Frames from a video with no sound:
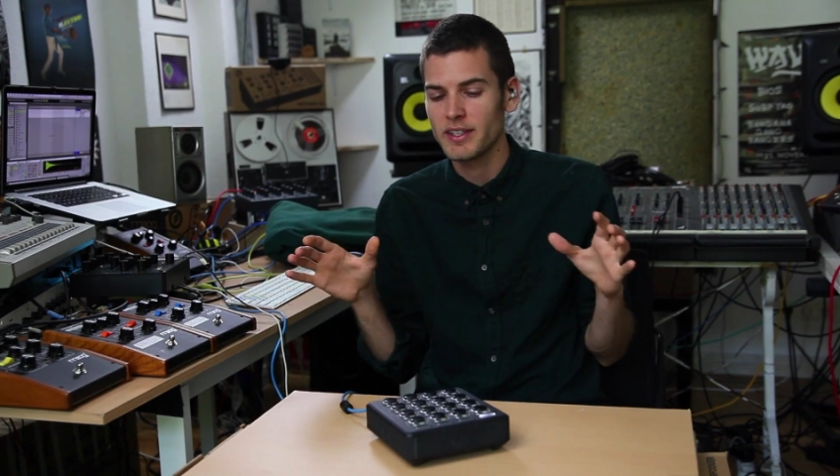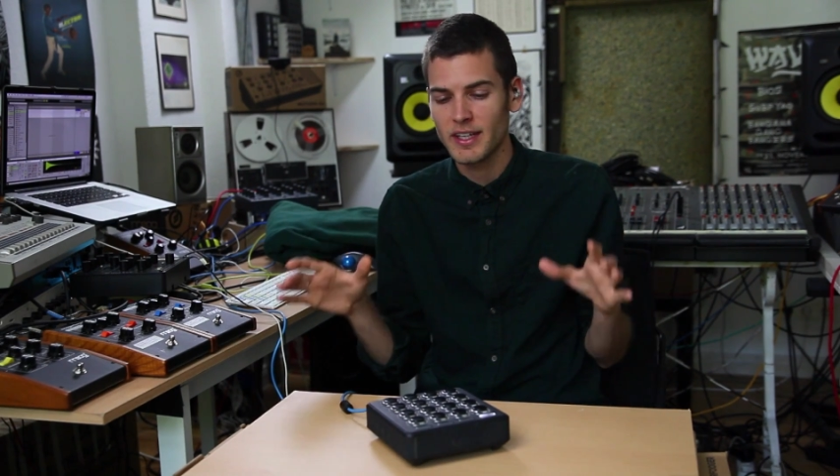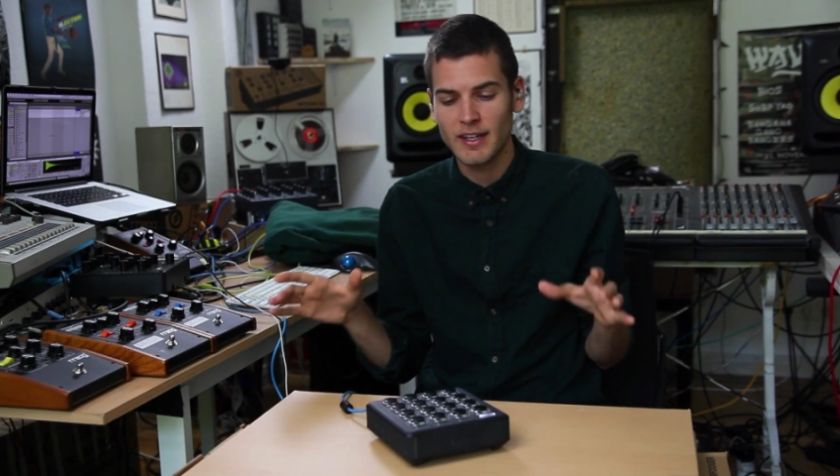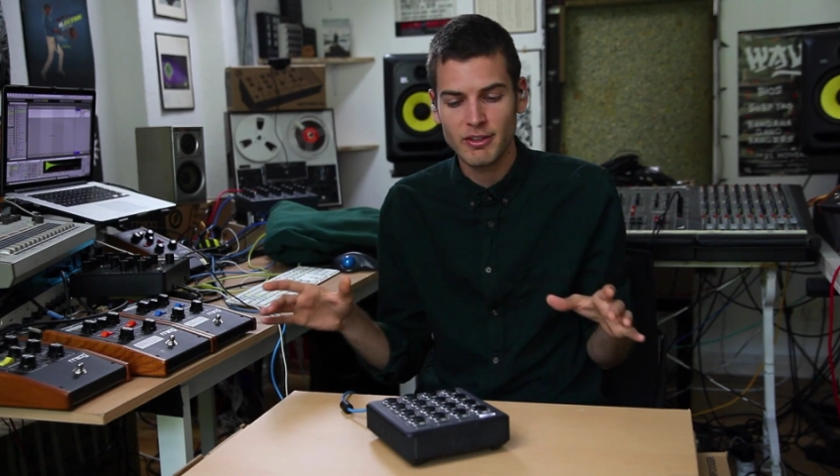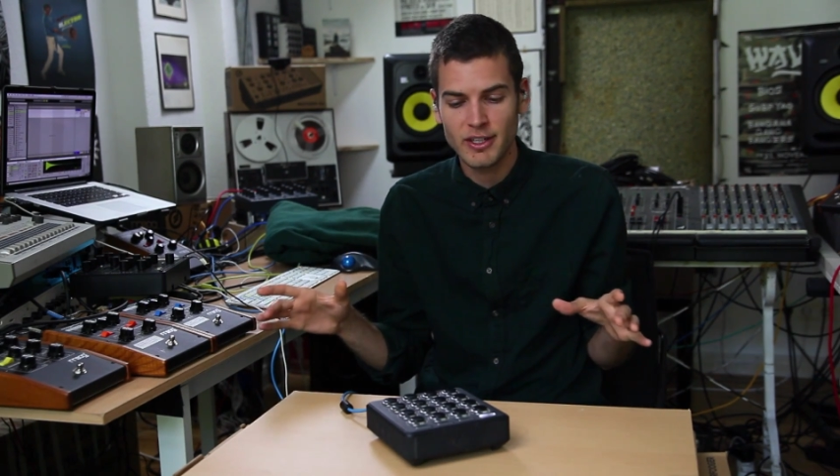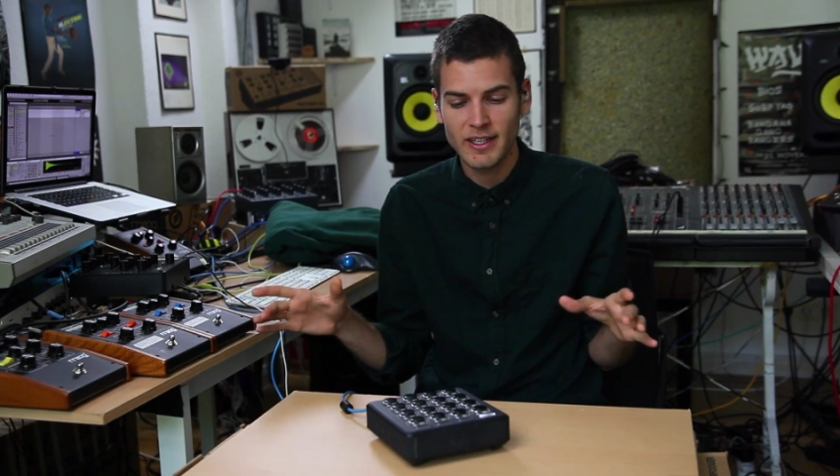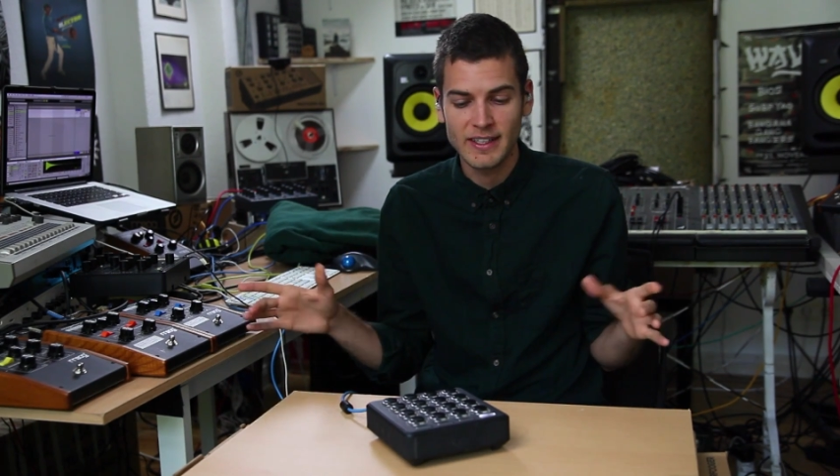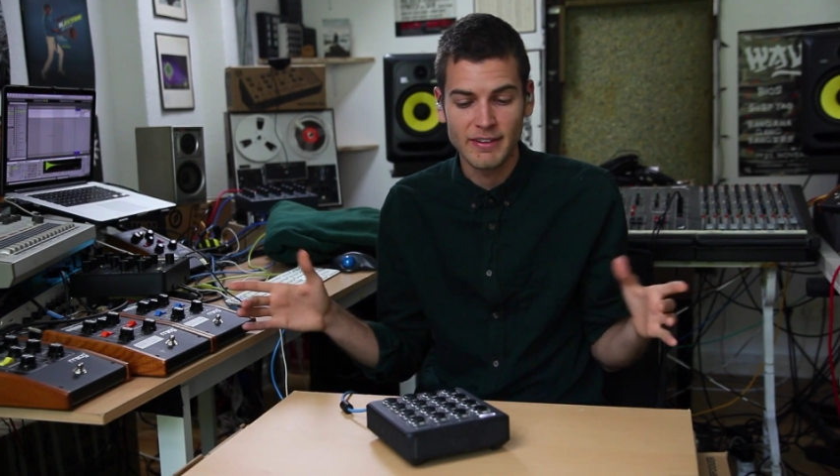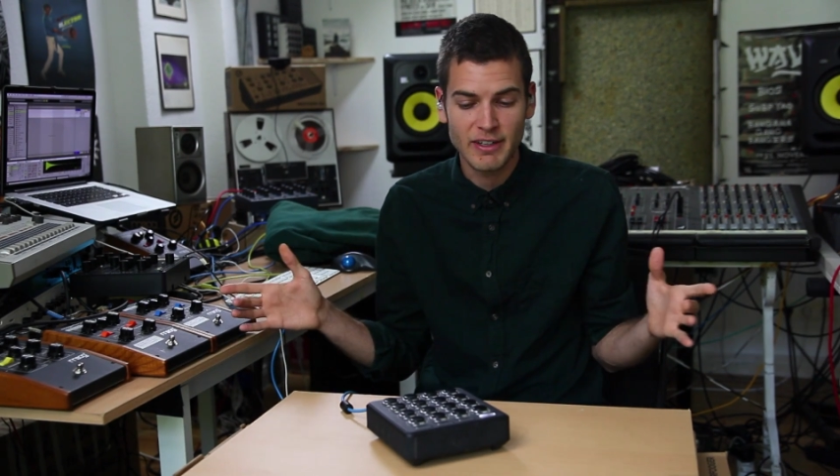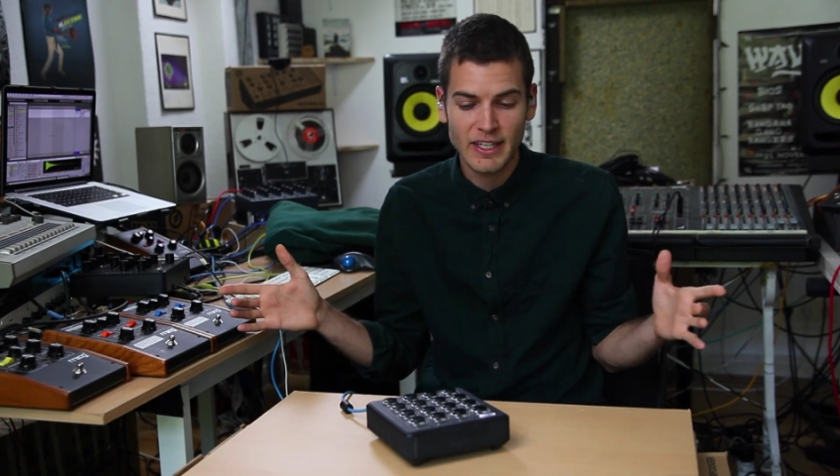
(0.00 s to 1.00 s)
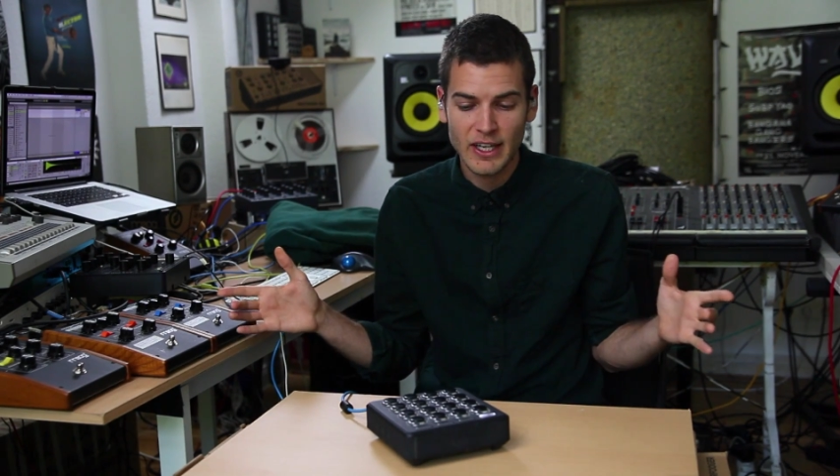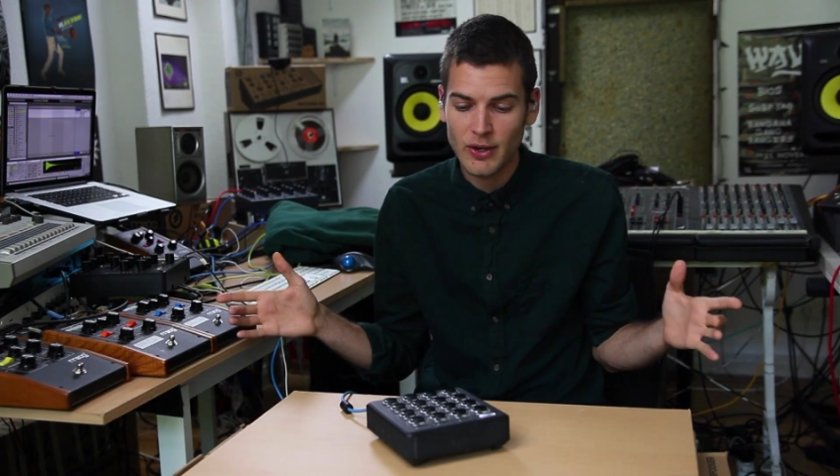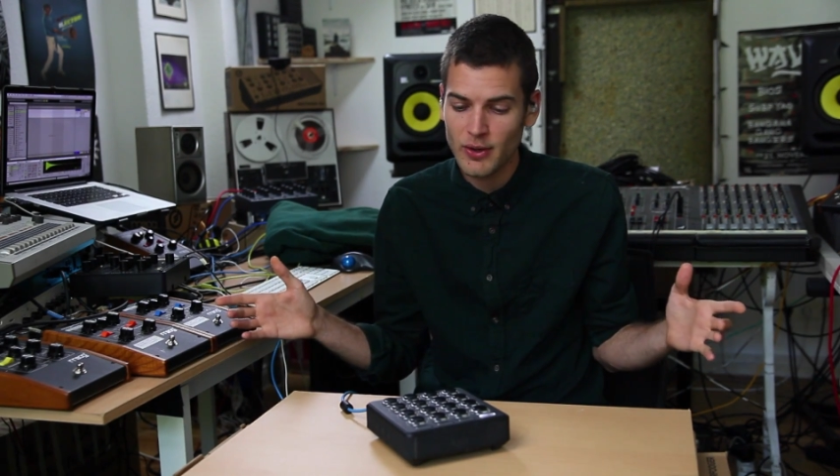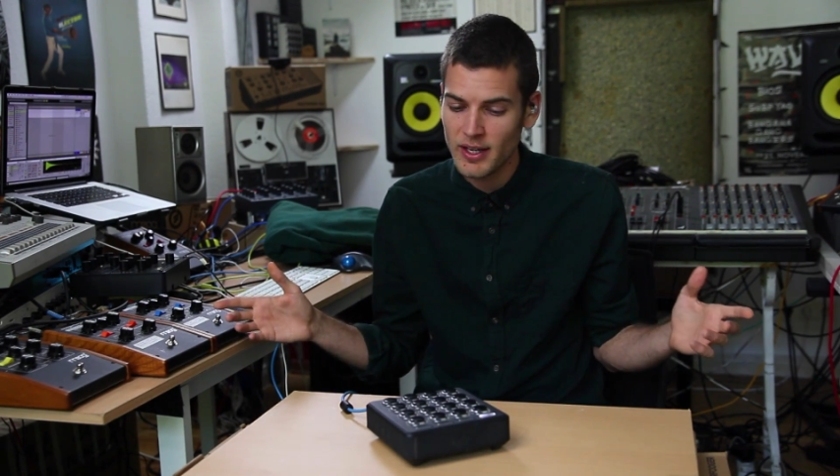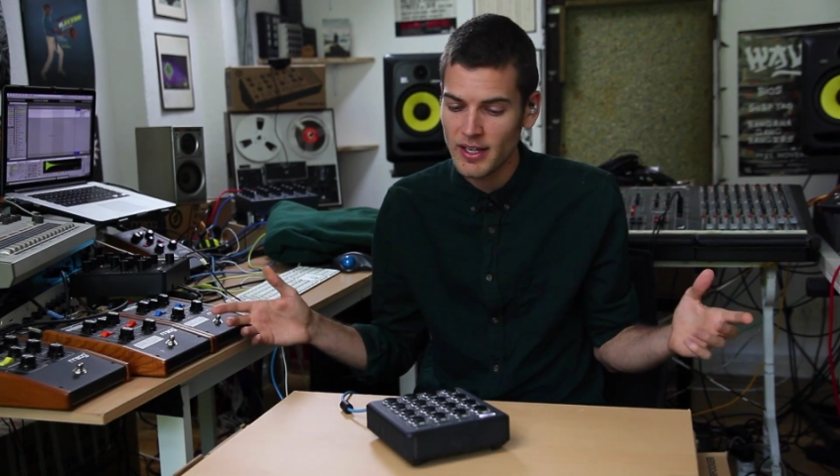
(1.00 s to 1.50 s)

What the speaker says: to cover in the video.